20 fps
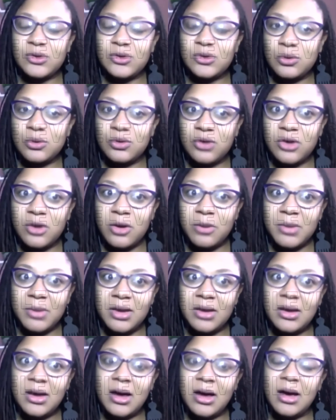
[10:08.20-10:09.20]
on social
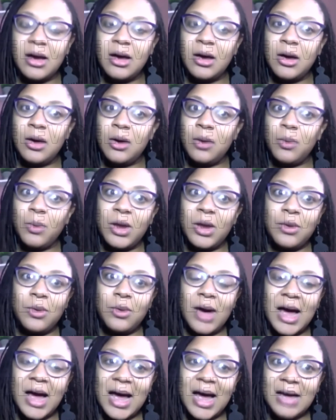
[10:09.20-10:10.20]
media where you
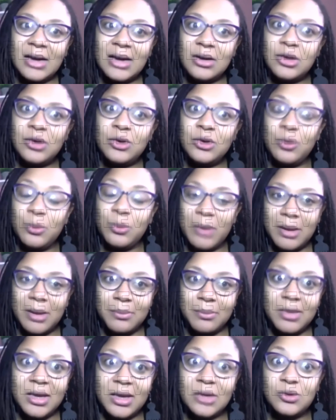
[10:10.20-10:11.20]
had
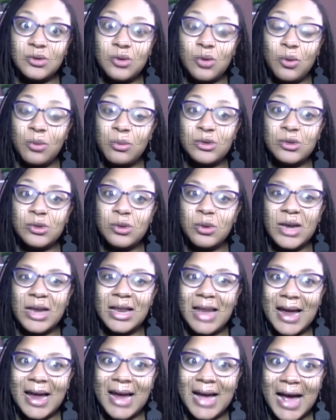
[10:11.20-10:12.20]
human beings almost looking
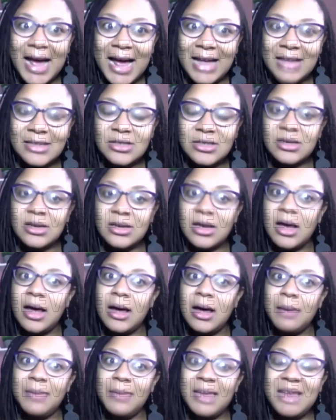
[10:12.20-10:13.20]
like ants
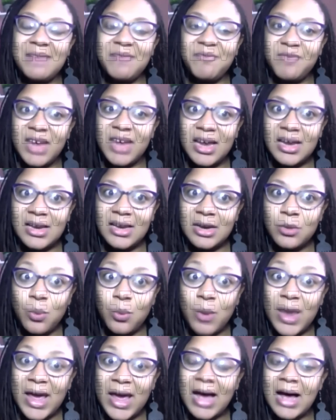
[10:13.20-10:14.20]
invading
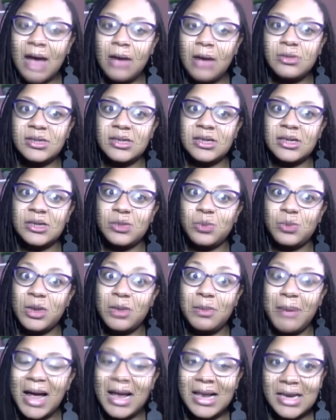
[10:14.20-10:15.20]
warehouses
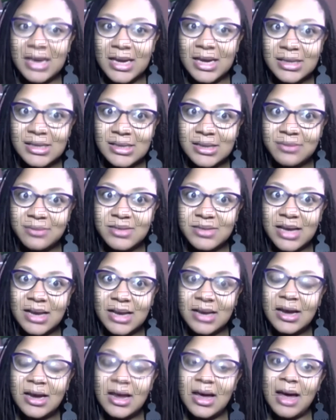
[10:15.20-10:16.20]
with palliatives.
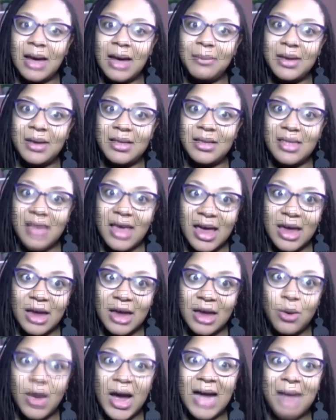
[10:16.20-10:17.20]
And I mean, there
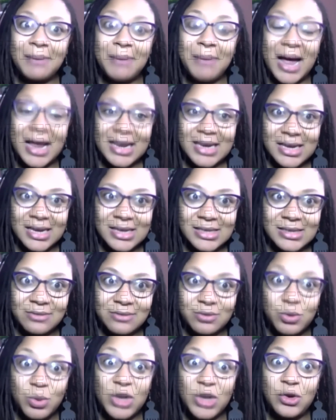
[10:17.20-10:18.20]
you had
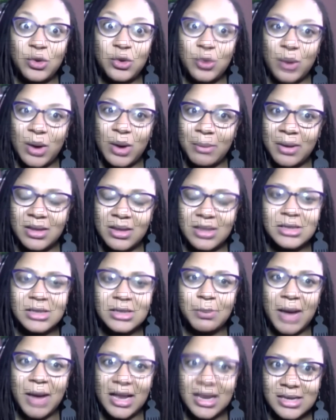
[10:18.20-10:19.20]
palliatives. We knew about these
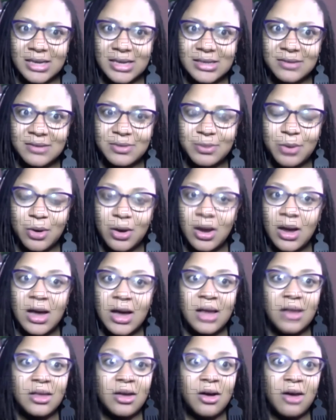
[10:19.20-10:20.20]
palliatives, but
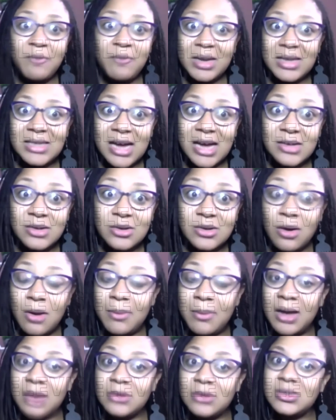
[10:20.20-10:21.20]
the government hasn't
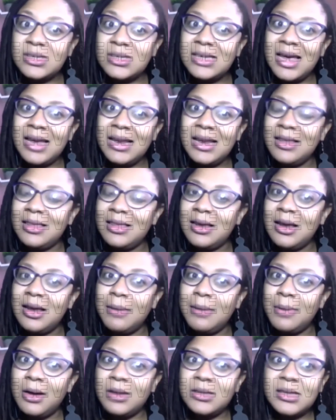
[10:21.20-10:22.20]
come out to say anything
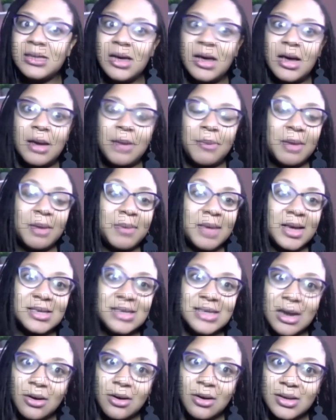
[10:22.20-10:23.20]
about maybe a
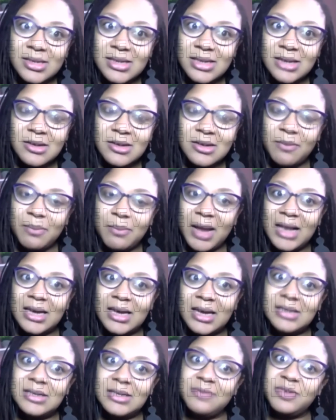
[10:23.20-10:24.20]
second set of
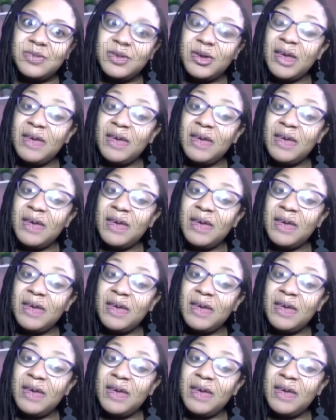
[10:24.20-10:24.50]
palliatives.